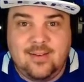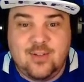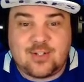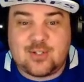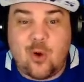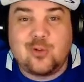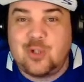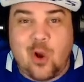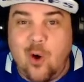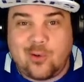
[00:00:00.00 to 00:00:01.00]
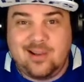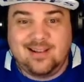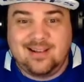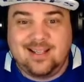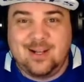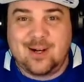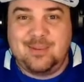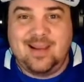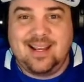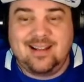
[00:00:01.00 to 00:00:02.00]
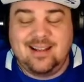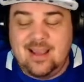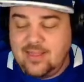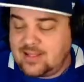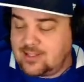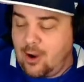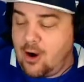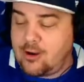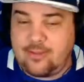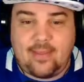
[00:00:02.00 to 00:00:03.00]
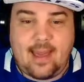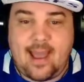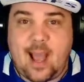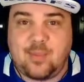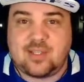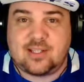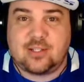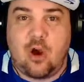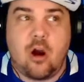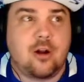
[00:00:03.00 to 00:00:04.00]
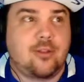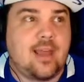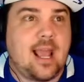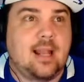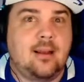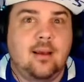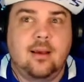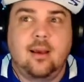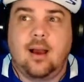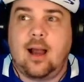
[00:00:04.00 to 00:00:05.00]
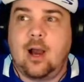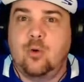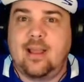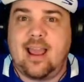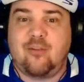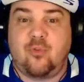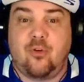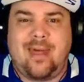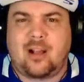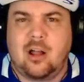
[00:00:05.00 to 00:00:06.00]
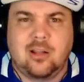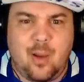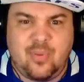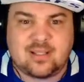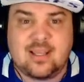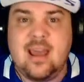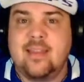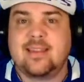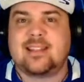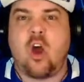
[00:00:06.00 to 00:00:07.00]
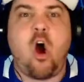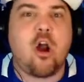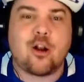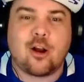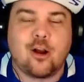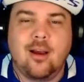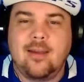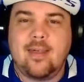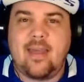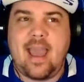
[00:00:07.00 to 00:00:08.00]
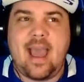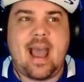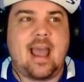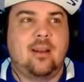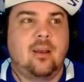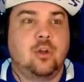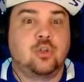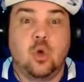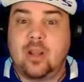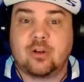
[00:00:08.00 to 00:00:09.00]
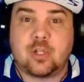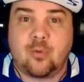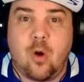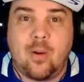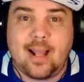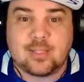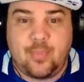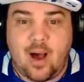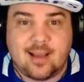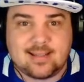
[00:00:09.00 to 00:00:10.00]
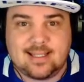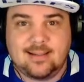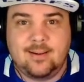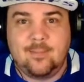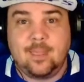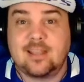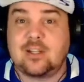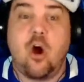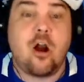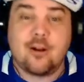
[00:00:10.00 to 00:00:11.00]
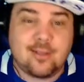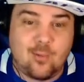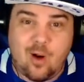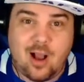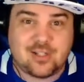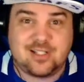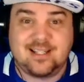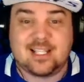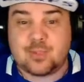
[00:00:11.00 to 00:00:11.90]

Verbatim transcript: This is no joke. You know what I mean? This is harder than the Habs. This is harder than uh, who they have before that, Columbus. This is harder than they had two years in a row against Boston. It's harder than Washington.